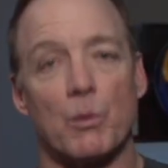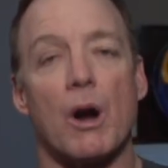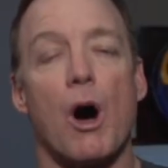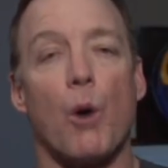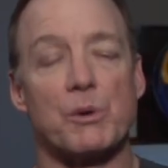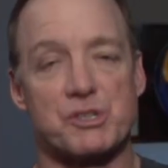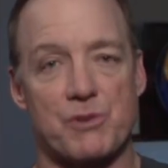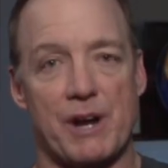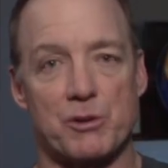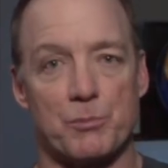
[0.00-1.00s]
we're always
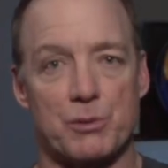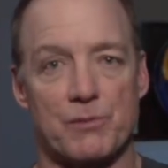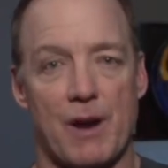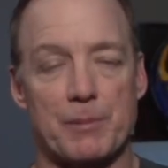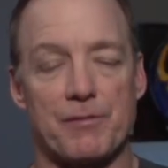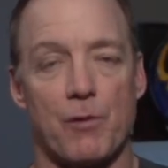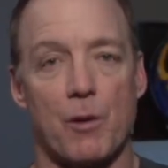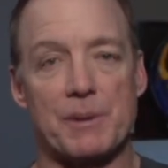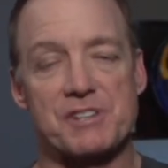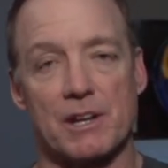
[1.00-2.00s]
trying to improve our
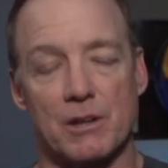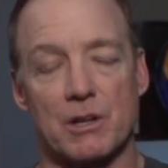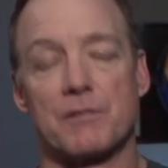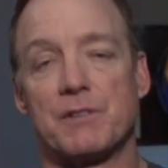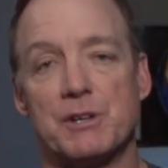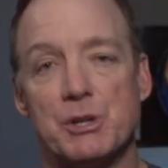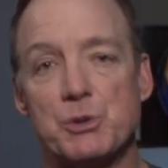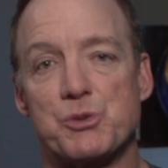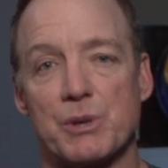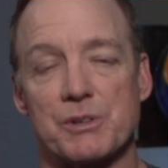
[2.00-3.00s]
performance and looking for new
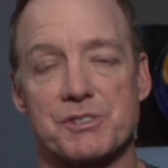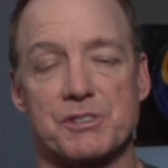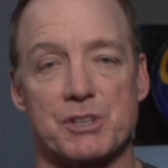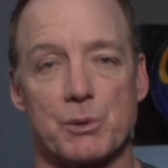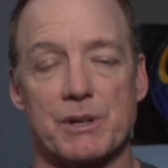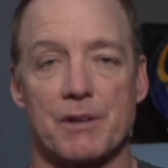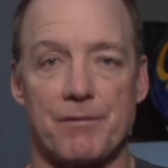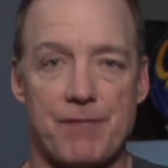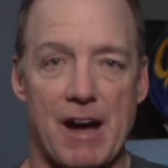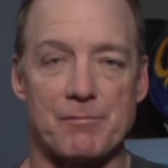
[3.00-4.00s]
drills to do it. The
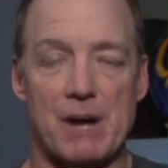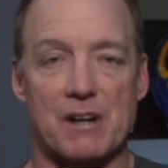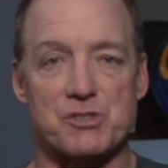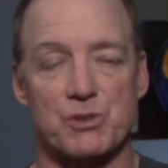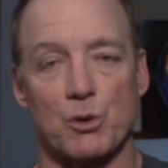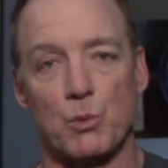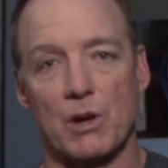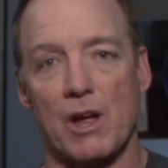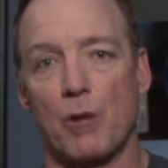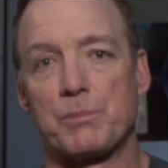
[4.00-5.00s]
5-box drill will
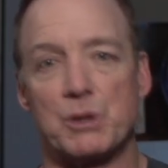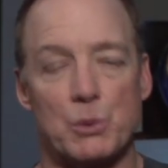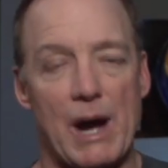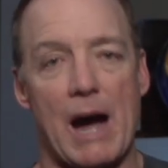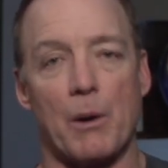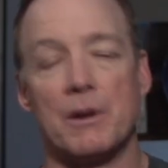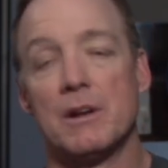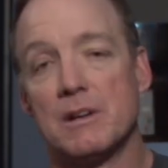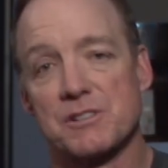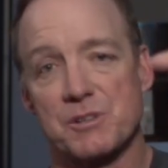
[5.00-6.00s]
help you out.
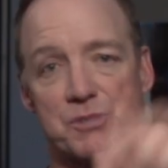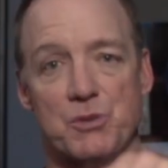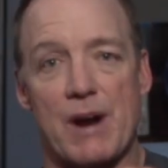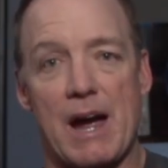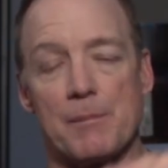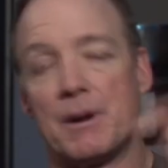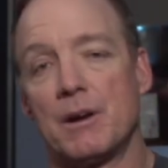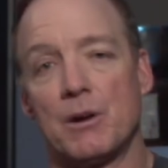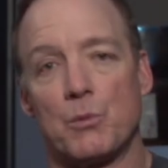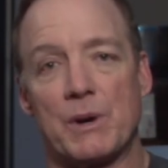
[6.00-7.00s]
Subscribe.
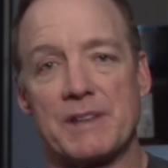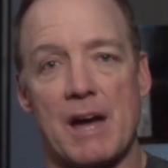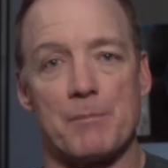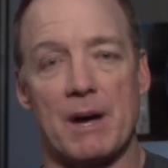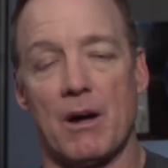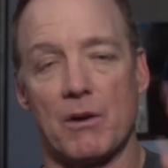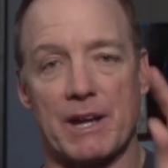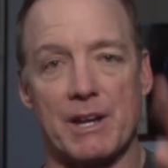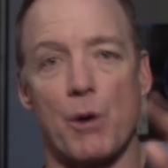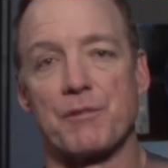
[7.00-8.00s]
Ring that bell.
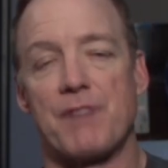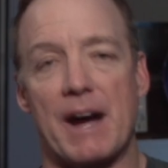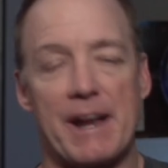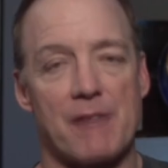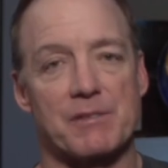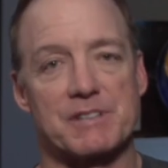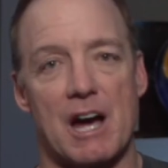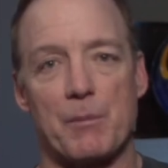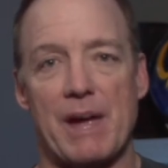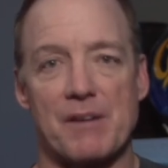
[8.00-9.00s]
Get notified every
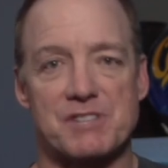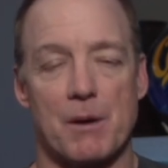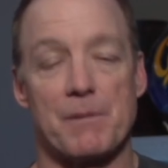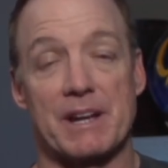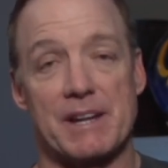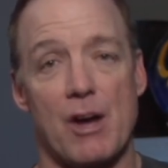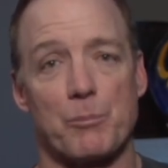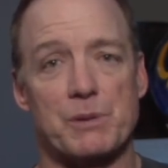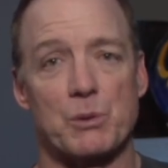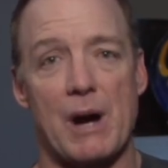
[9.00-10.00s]
time we have something that can
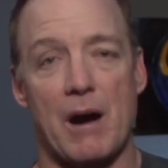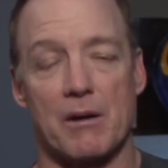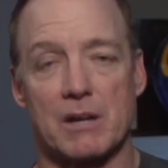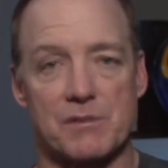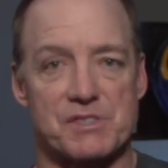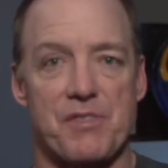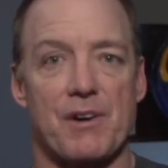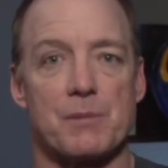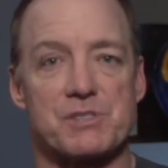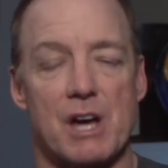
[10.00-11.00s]
help you out. Give us a
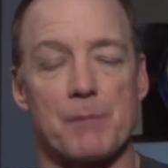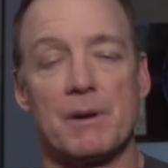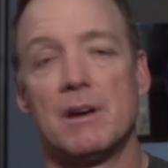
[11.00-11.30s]
thumbs up